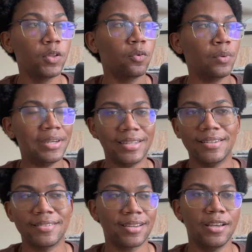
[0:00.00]
We need to
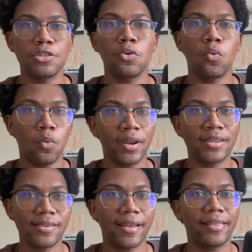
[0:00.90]
discuss what
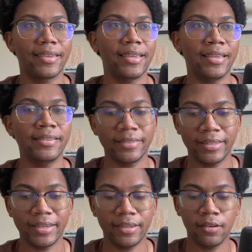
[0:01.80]
exactly is
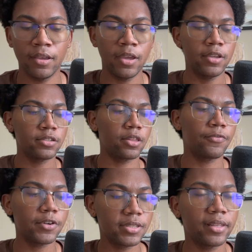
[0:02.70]
Lydian. So the
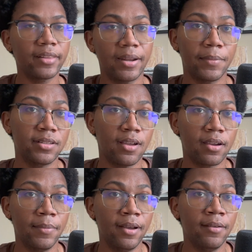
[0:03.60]
first thing that I'm going to talk
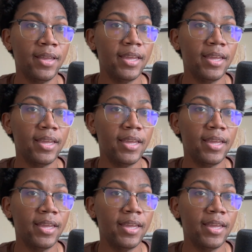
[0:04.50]
about